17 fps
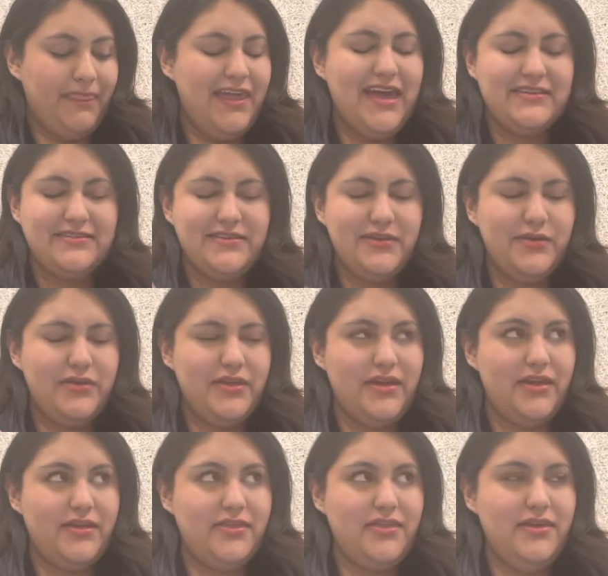so
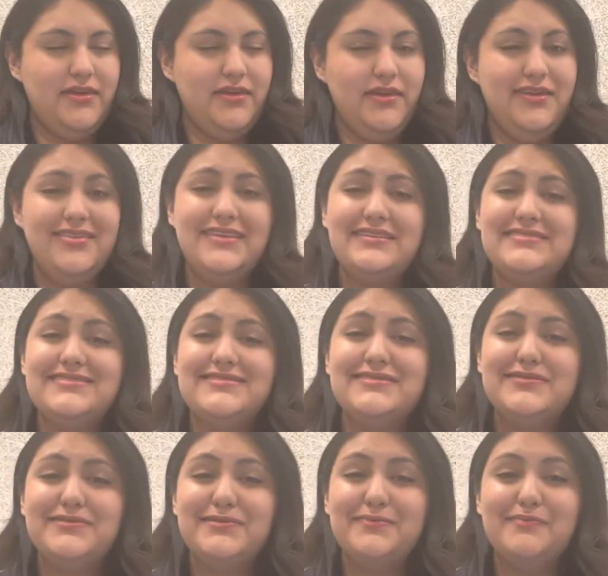
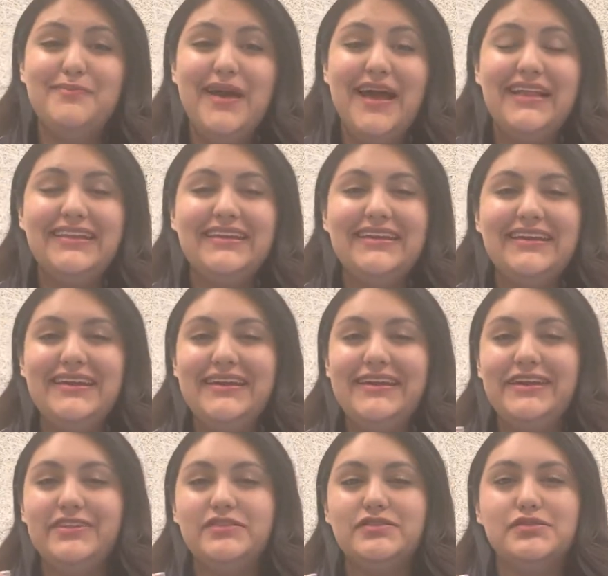this melody
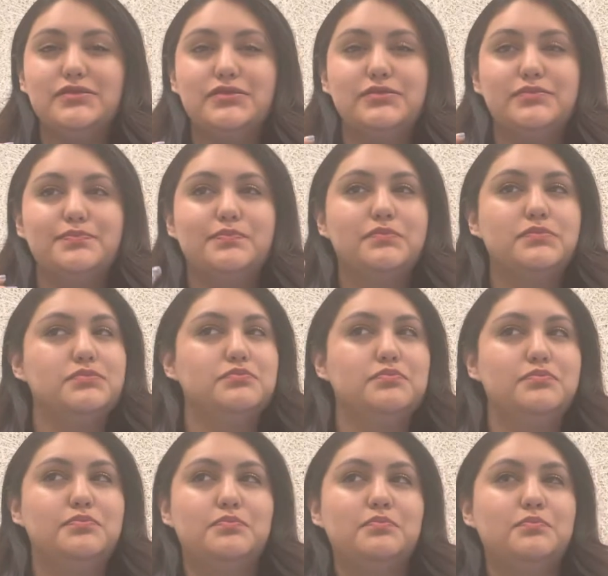
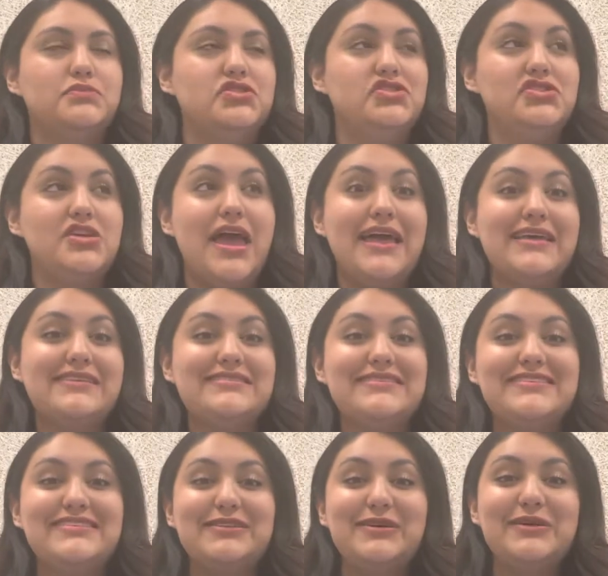and
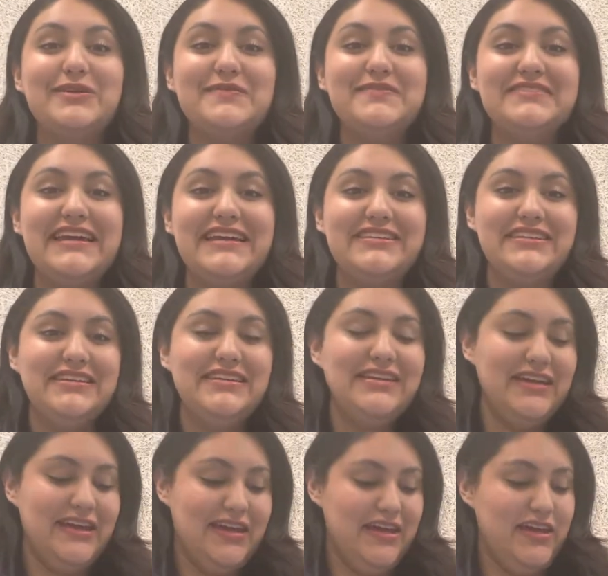jazzy sort of
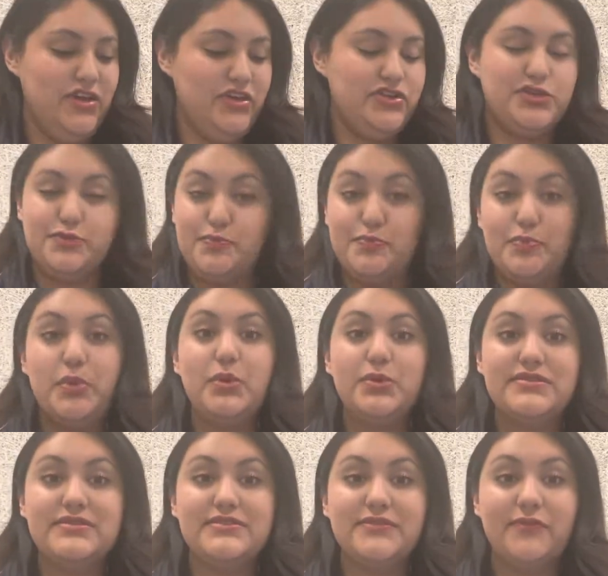section just
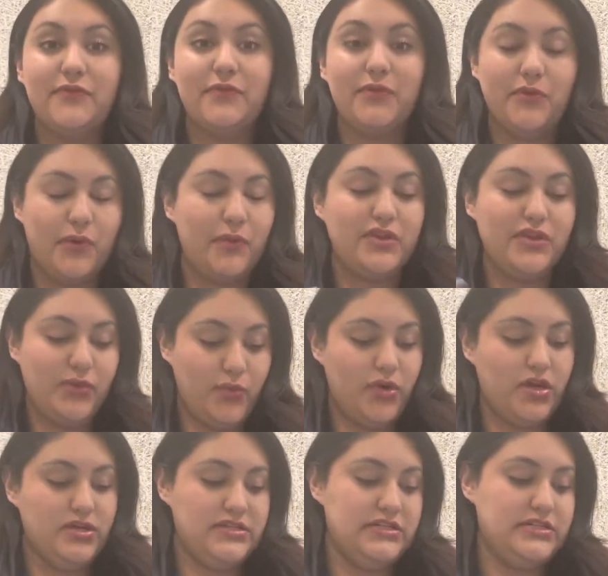boosts for what the
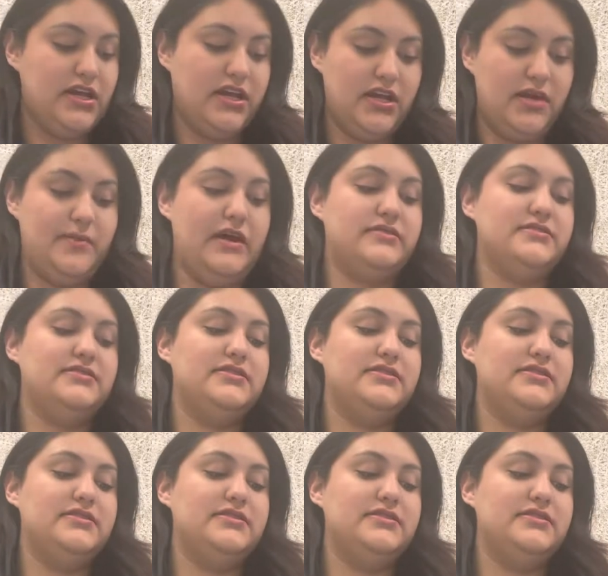words are talking about.